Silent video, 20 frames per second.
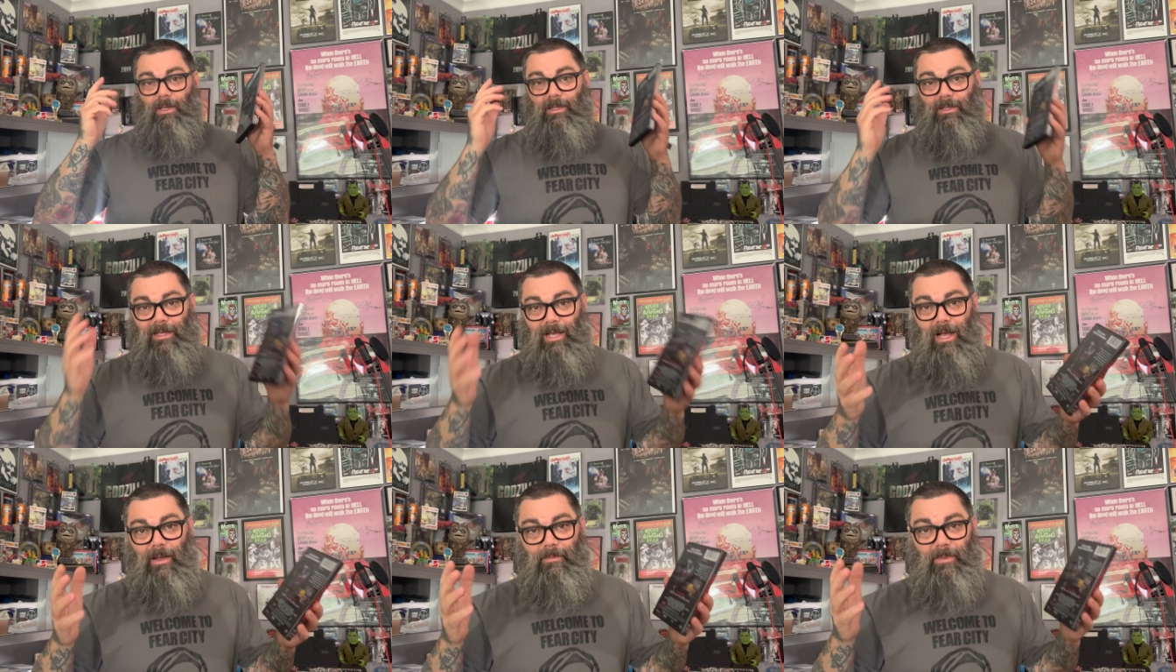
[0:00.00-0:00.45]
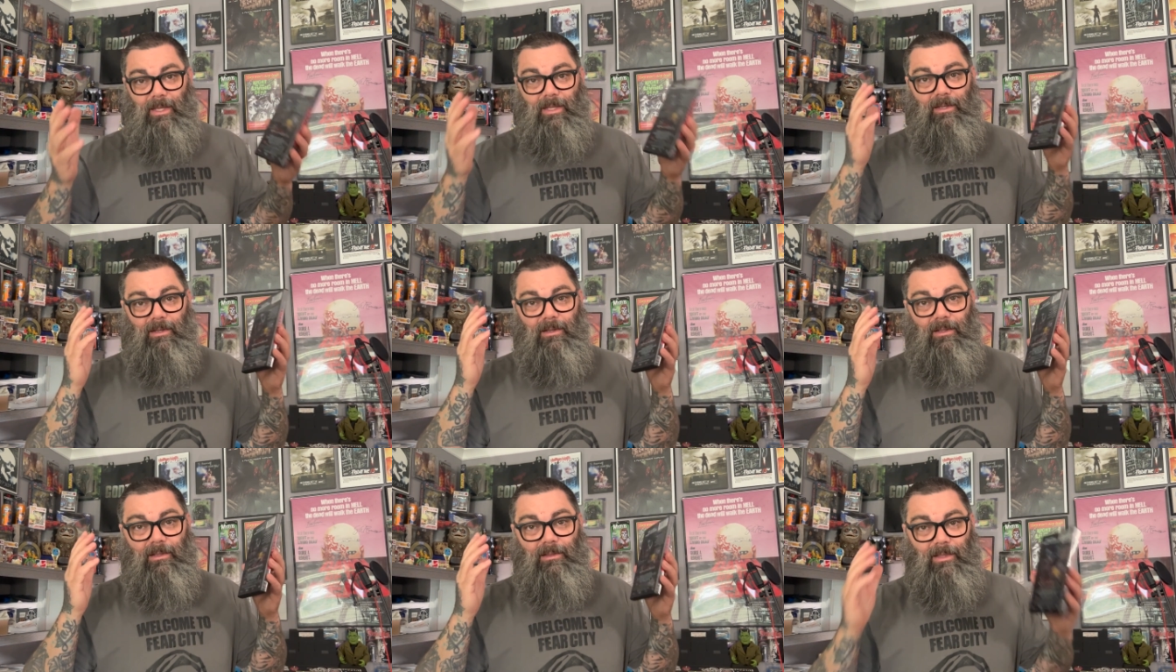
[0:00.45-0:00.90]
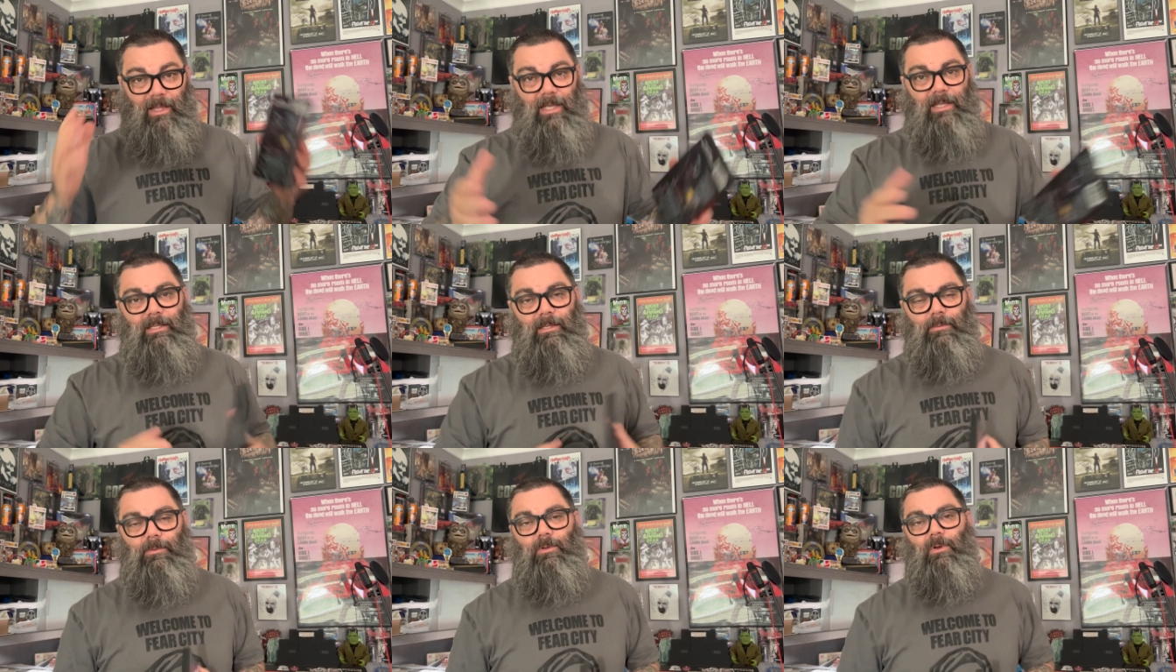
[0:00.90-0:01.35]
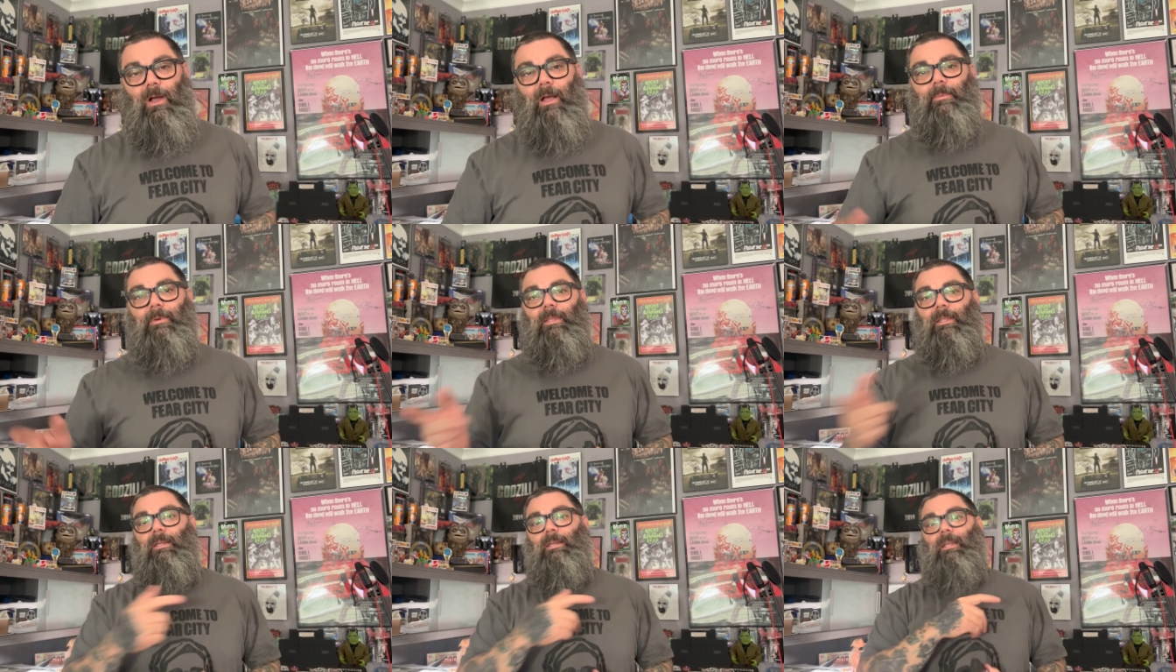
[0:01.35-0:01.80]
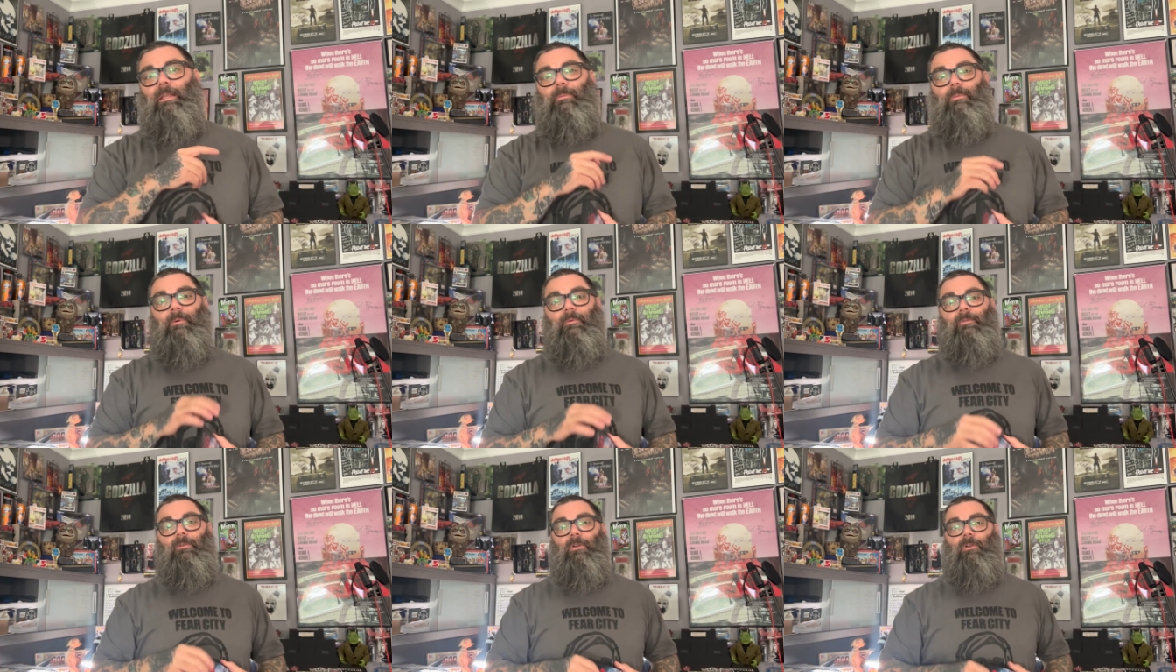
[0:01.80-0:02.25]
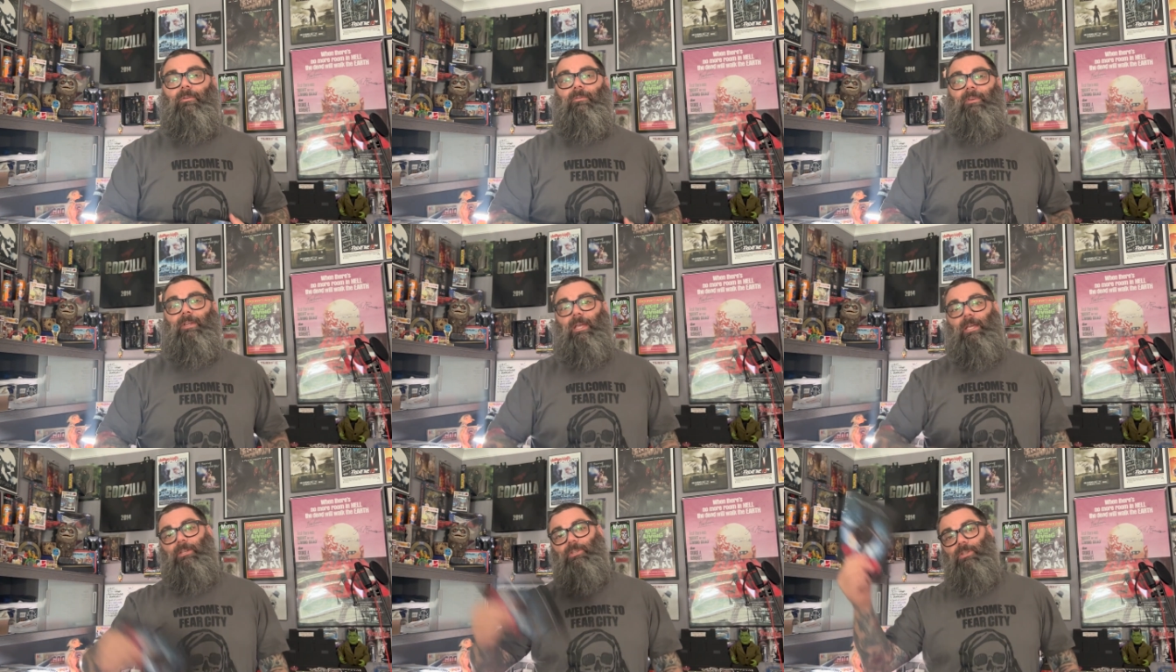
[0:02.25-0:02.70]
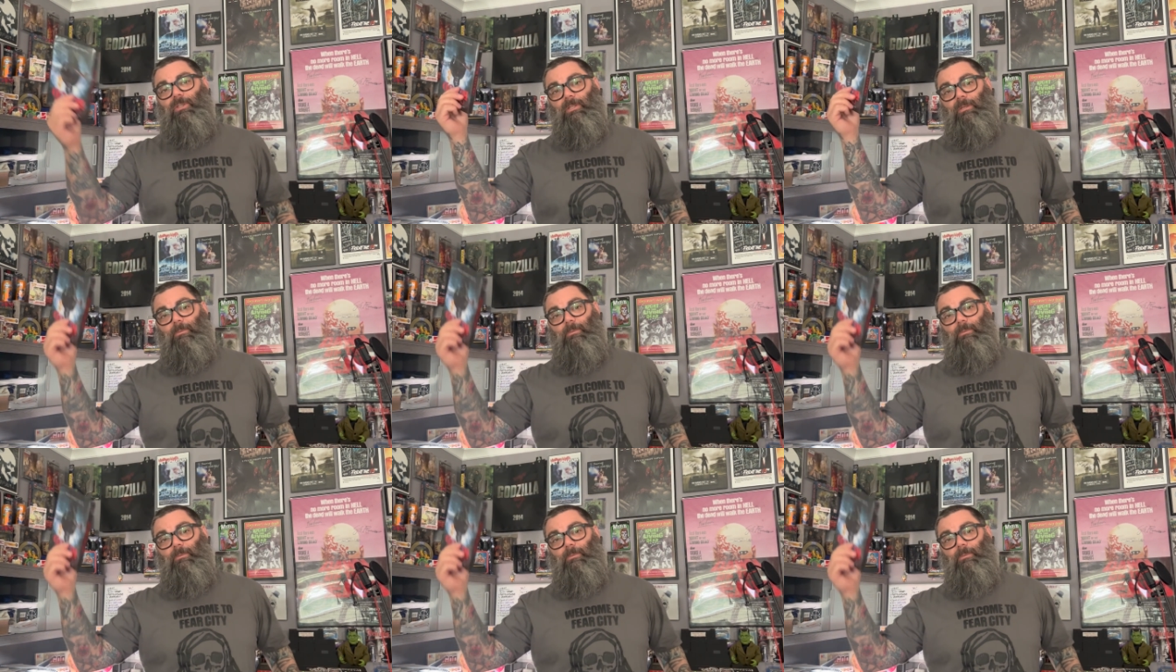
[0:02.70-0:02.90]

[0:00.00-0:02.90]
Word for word: Comment, like, subscribe, hit the death bell for notifications.